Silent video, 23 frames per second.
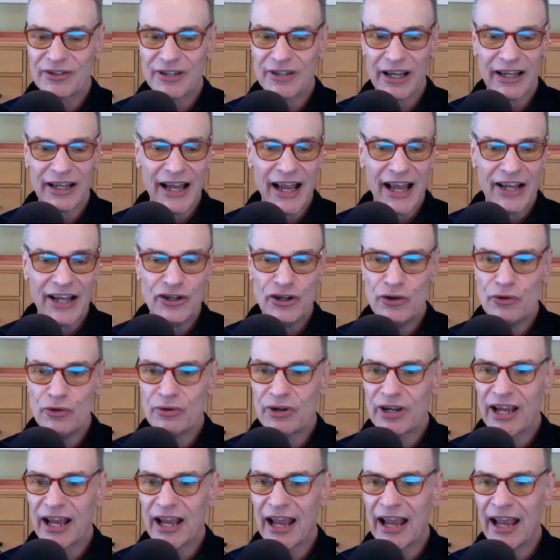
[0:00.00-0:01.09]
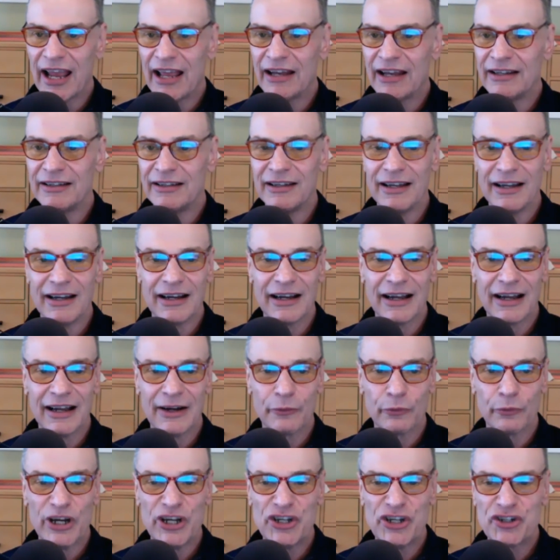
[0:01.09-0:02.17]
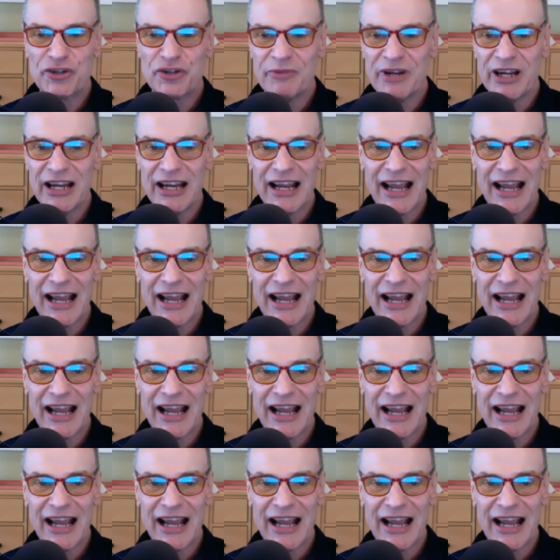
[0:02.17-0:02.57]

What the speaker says: Again, you can reach me